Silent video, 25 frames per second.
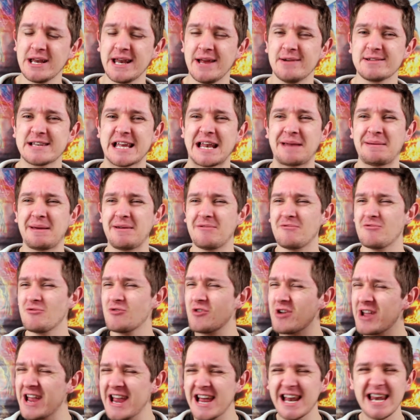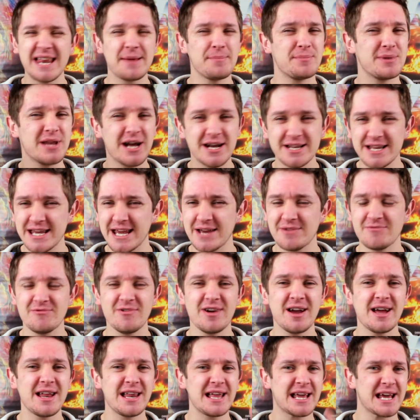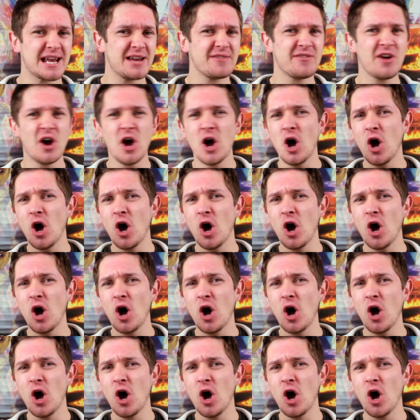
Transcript: it was going to be really bloody and really kind of